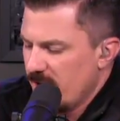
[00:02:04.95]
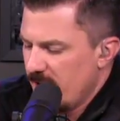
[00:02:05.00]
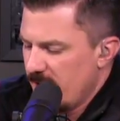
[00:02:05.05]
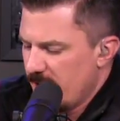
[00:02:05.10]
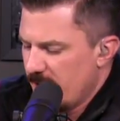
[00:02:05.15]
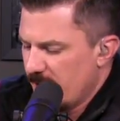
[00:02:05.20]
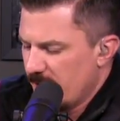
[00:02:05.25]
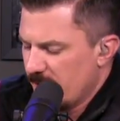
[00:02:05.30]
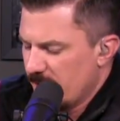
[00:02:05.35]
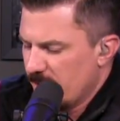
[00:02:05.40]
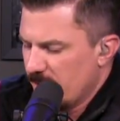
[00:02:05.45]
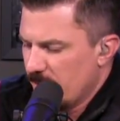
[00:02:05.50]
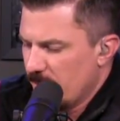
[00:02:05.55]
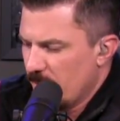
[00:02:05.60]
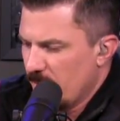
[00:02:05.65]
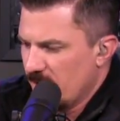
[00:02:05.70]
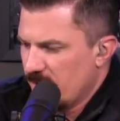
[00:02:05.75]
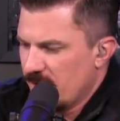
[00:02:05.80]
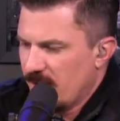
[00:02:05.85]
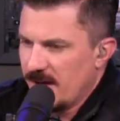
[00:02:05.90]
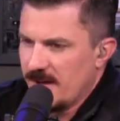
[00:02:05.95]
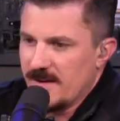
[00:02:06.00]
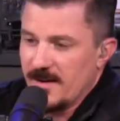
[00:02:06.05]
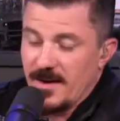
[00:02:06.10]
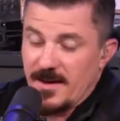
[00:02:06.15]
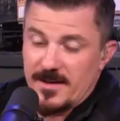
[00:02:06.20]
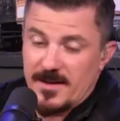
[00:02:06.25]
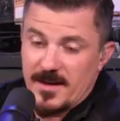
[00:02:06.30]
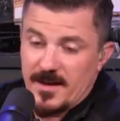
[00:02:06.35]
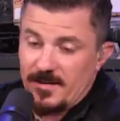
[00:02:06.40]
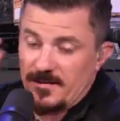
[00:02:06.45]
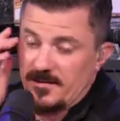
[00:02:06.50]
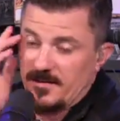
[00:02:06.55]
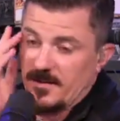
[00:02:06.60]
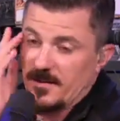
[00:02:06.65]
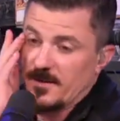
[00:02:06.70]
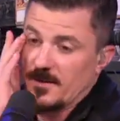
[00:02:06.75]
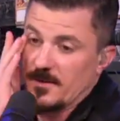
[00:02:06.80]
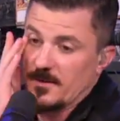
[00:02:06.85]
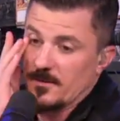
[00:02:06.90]
But I got
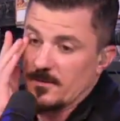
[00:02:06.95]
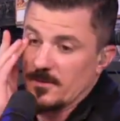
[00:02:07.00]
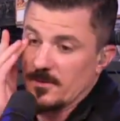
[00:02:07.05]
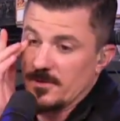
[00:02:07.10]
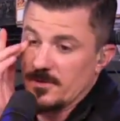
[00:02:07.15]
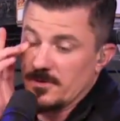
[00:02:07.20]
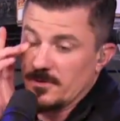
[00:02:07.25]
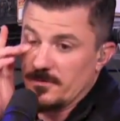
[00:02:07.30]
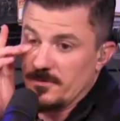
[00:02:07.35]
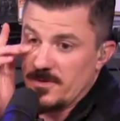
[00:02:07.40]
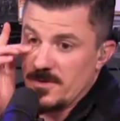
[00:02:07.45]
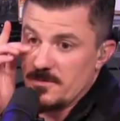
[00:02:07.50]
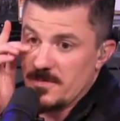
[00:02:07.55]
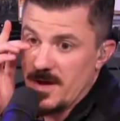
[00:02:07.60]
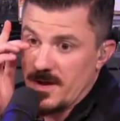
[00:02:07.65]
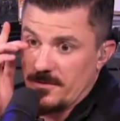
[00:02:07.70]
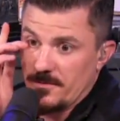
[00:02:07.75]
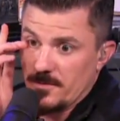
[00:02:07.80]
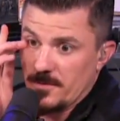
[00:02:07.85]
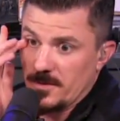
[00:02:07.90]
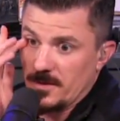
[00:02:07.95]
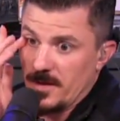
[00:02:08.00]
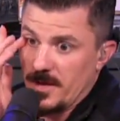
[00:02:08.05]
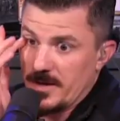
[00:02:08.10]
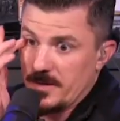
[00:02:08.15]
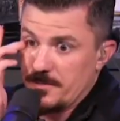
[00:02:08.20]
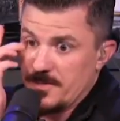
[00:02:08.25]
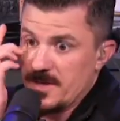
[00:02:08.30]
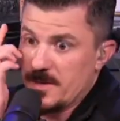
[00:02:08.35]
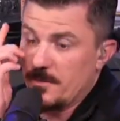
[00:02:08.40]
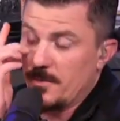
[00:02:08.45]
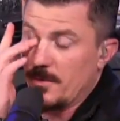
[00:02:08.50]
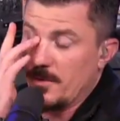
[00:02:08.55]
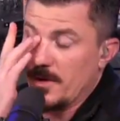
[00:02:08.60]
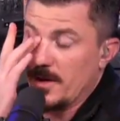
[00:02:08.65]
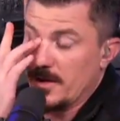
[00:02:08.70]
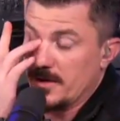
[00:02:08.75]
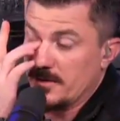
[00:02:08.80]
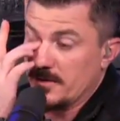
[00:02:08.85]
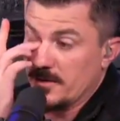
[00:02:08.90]
really good feedback from a lot of people,
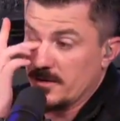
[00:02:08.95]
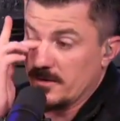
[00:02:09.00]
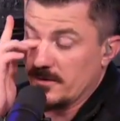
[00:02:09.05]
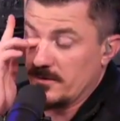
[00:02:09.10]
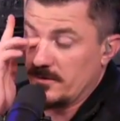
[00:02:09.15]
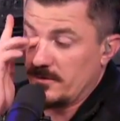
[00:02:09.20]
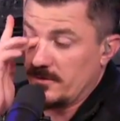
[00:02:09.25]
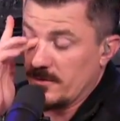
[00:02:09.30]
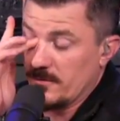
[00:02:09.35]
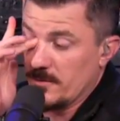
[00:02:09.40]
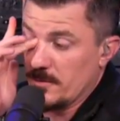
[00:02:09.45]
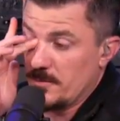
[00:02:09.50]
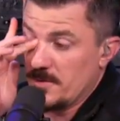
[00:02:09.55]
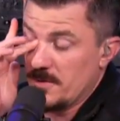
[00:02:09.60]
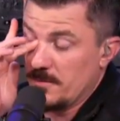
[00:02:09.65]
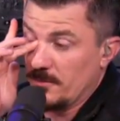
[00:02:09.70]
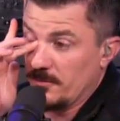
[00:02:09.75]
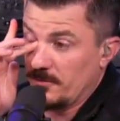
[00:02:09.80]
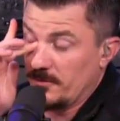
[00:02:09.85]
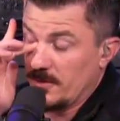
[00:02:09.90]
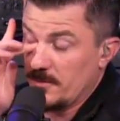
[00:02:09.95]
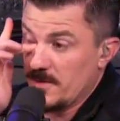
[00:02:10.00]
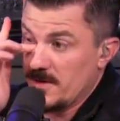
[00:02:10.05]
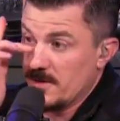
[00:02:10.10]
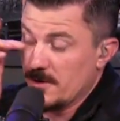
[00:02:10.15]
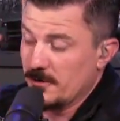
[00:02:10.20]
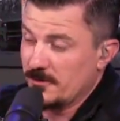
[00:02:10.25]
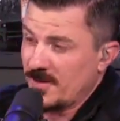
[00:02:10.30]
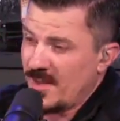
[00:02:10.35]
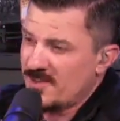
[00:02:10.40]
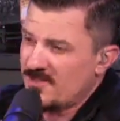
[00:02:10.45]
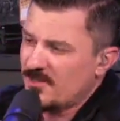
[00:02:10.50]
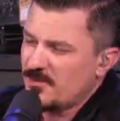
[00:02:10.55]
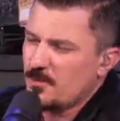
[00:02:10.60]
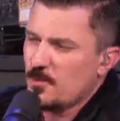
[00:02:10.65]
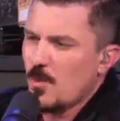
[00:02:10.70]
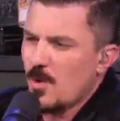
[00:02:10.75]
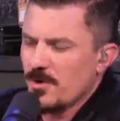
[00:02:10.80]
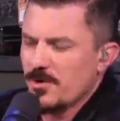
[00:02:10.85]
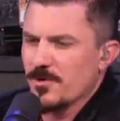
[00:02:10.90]
had several people send me notes. I
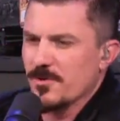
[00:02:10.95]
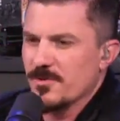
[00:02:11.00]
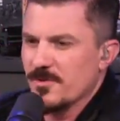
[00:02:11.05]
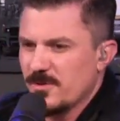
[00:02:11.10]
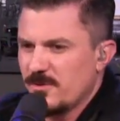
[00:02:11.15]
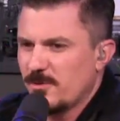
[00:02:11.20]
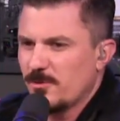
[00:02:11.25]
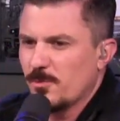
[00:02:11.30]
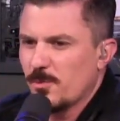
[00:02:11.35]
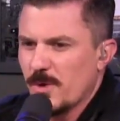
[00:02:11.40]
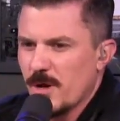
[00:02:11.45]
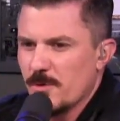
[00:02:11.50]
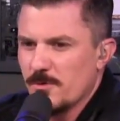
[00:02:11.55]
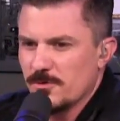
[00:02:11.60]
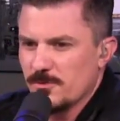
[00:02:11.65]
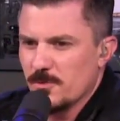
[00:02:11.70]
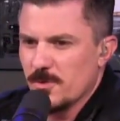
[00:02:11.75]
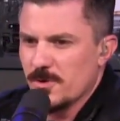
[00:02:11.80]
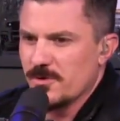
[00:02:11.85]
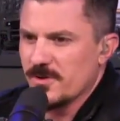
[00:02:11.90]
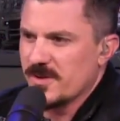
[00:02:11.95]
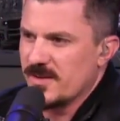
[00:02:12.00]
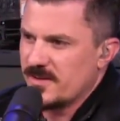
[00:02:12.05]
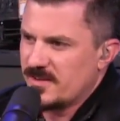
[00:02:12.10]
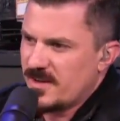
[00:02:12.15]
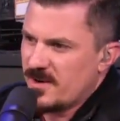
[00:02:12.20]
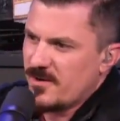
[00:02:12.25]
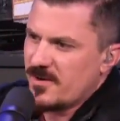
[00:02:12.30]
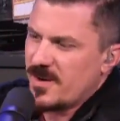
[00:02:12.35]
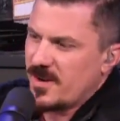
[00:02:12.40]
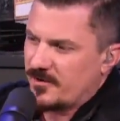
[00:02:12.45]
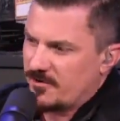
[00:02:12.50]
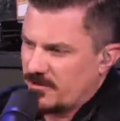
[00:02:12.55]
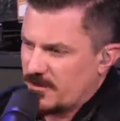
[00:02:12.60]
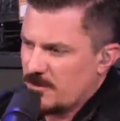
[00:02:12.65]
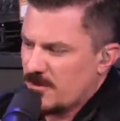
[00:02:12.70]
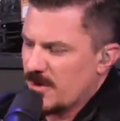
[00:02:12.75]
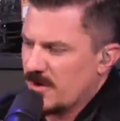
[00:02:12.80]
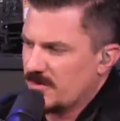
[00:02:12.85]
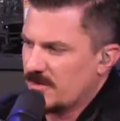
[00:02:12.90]
just wonder, this is what I was wondering, and Darren actually
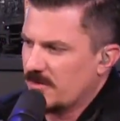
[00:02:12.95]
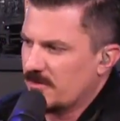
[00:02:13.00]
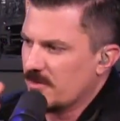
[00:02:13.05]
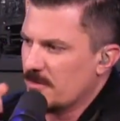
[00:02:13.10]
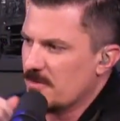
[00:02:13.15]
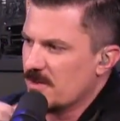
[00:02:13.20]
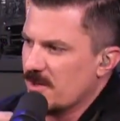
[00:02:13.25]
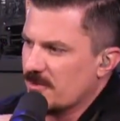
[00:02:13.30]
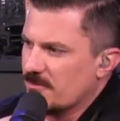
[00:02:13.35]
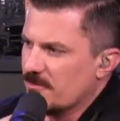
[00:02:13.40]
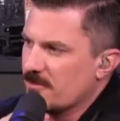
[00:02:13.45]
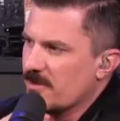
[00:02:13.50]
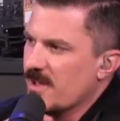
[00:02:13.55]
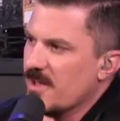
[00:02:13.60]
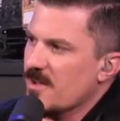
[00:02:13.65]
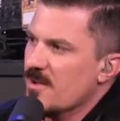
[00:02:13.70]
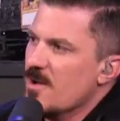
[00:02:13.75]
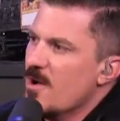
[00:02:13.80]
brought this up yesterday.